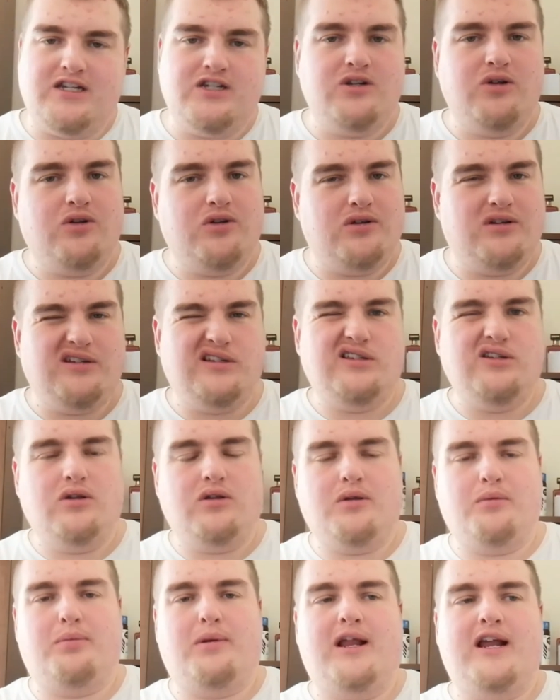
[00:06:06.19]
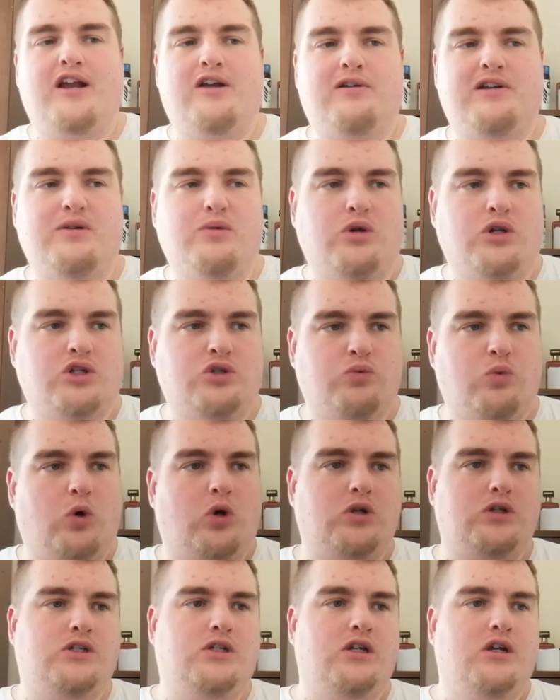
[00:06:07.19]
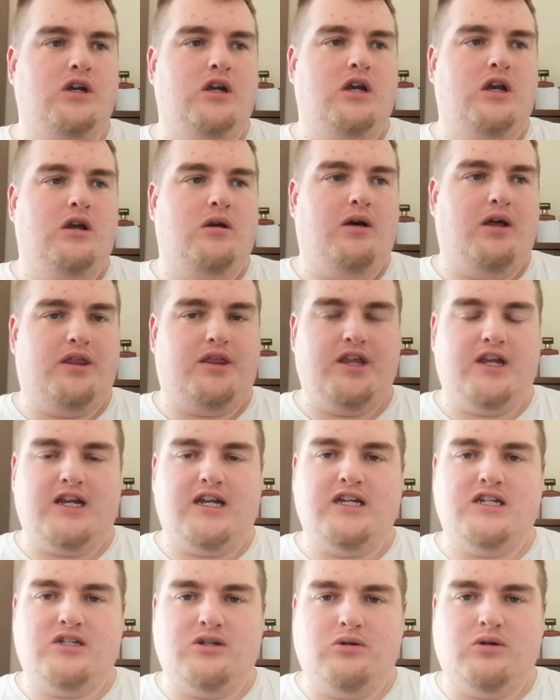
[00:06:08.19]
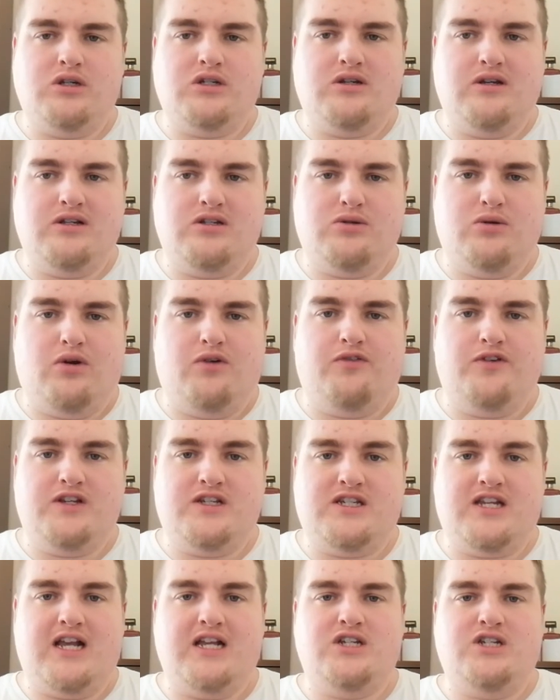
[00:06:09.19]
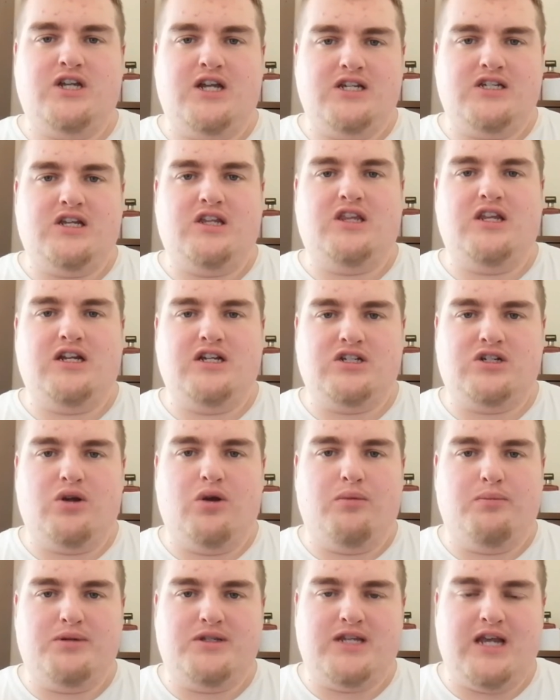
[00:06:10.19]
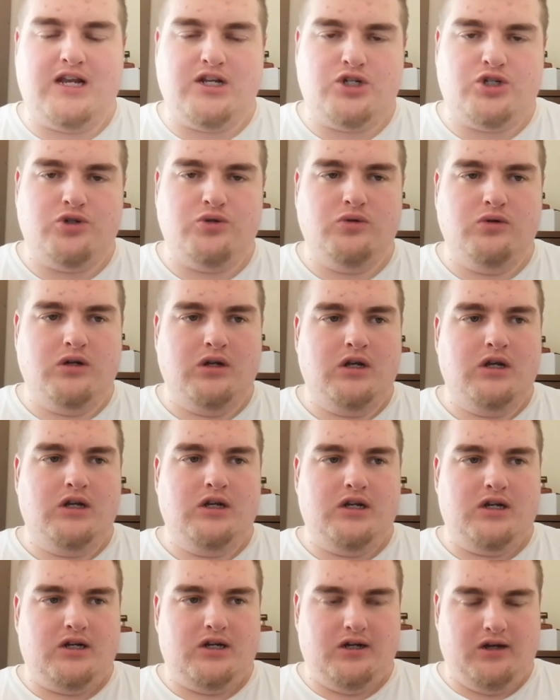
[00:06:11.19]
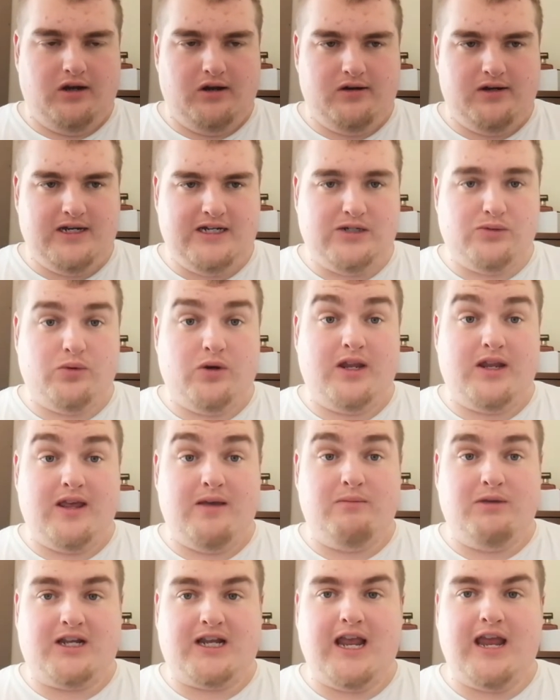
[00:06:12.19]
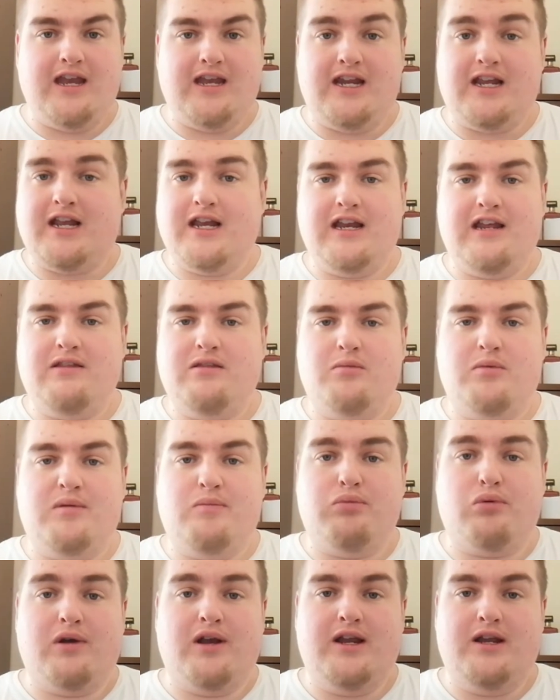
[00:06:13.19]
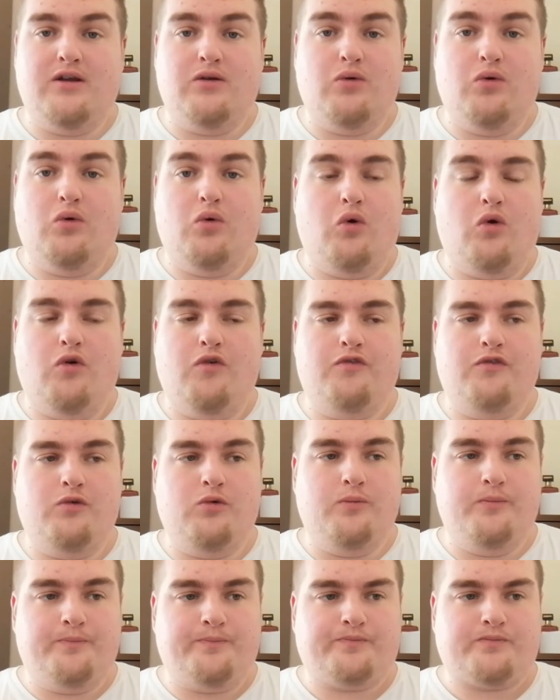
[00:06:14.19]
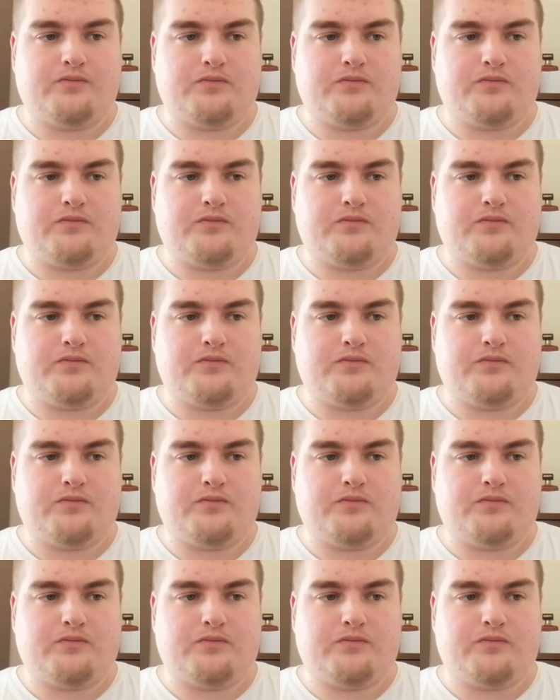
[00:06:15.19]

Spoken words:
He's not the player he once was. I think he's still got something to offer. Sanchez, I think, has got potential. He's one of them, again. He can either be brilliant or awful.